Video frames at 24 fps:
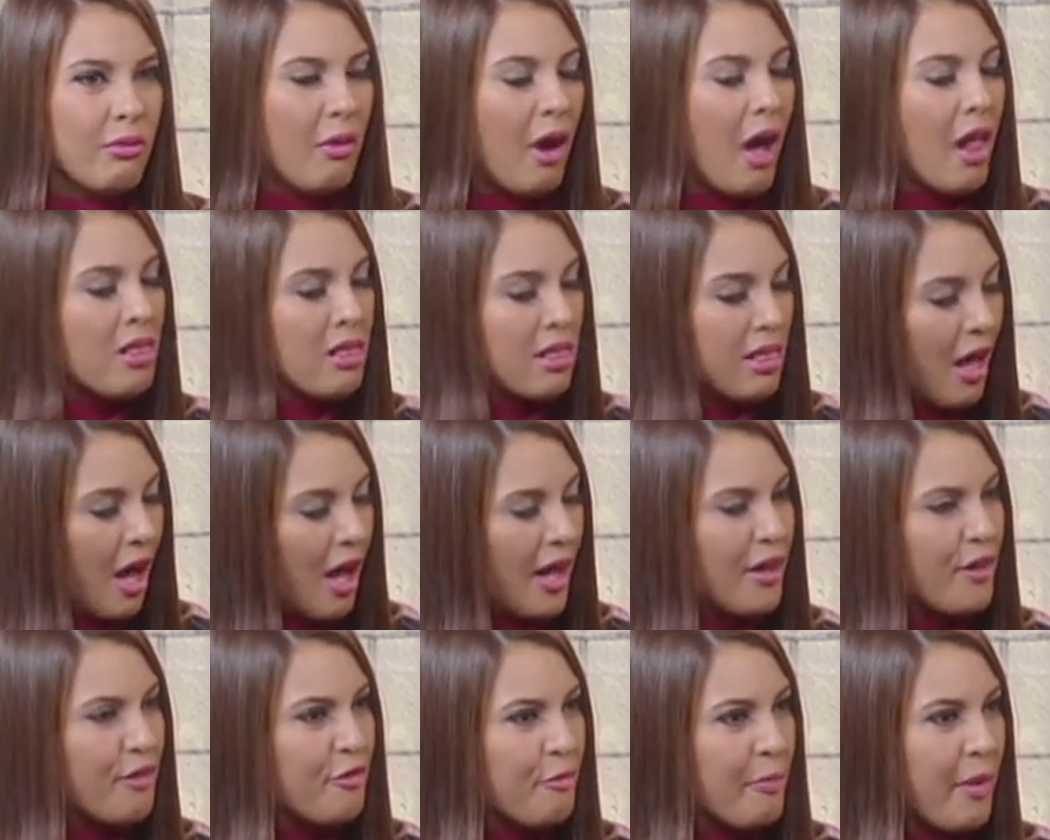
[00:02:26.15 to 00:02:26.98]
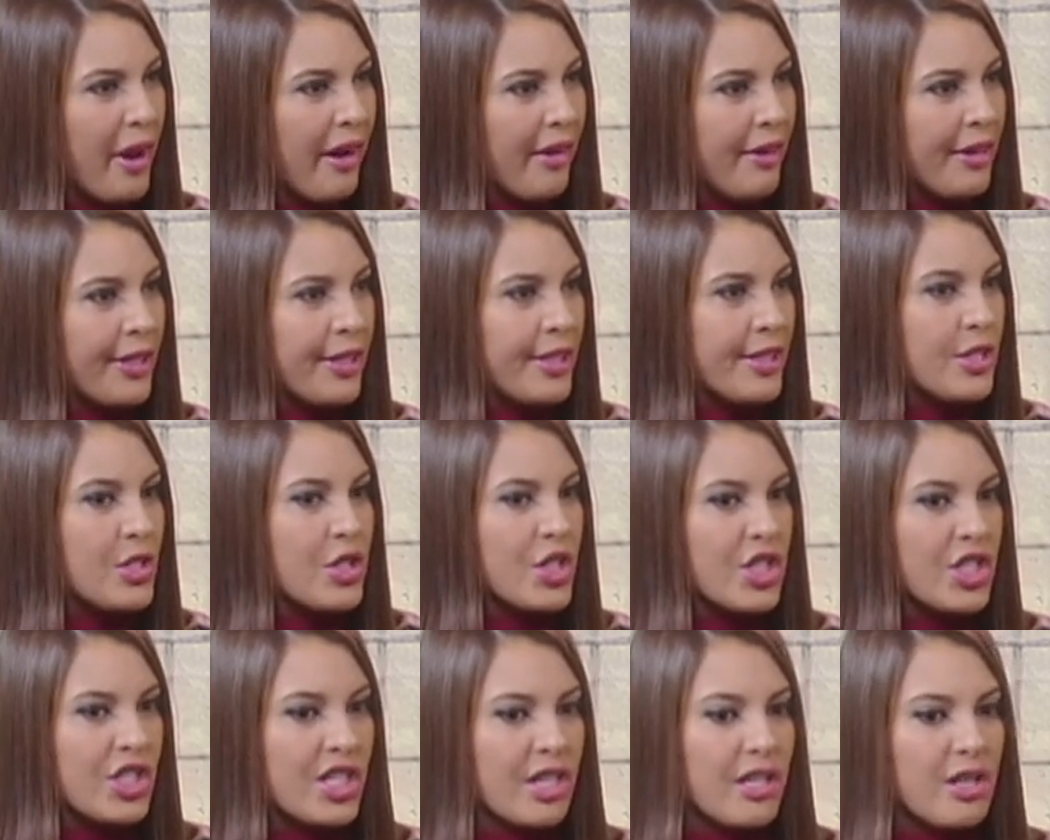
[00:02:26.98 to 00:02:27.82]
a lot of parents
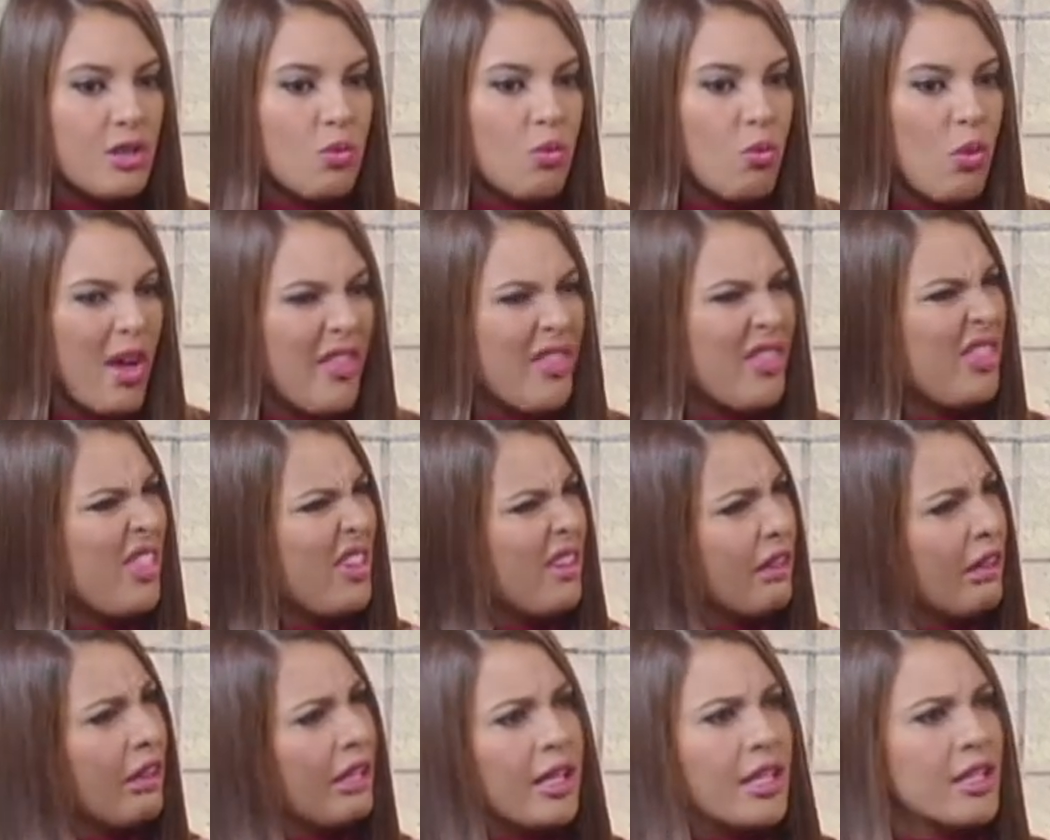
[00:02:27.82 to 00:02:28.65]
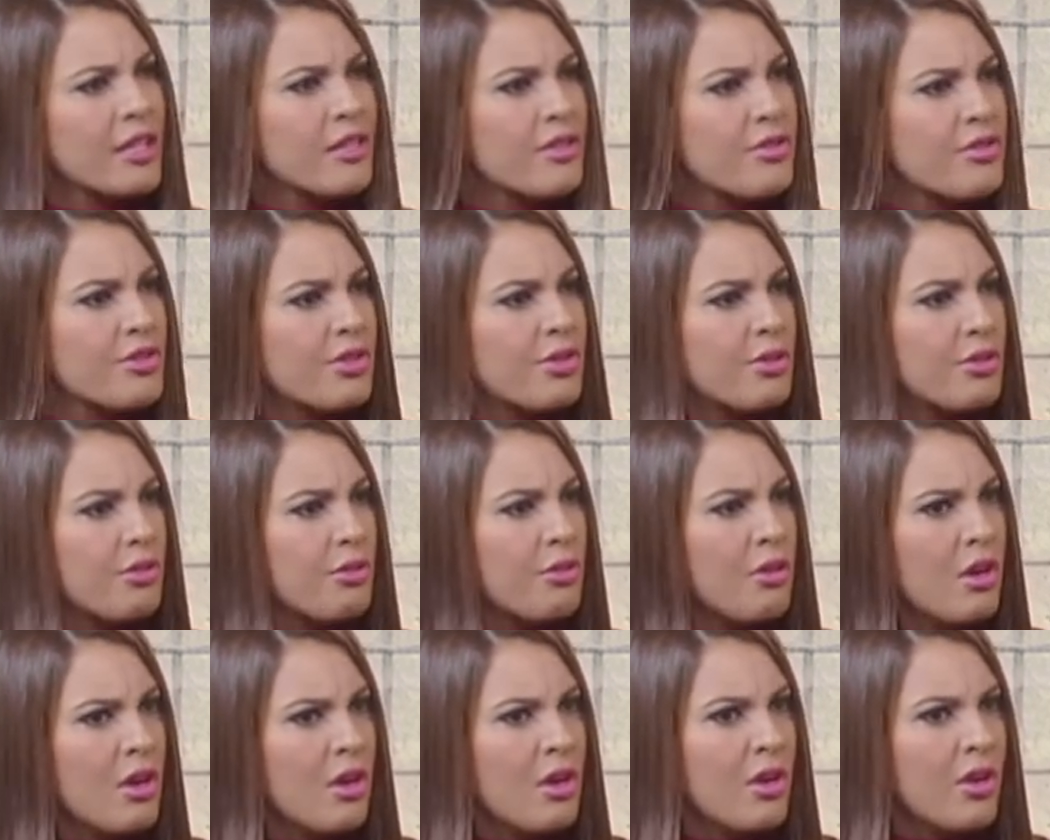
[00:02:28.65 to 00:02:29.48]
didn't want their kids to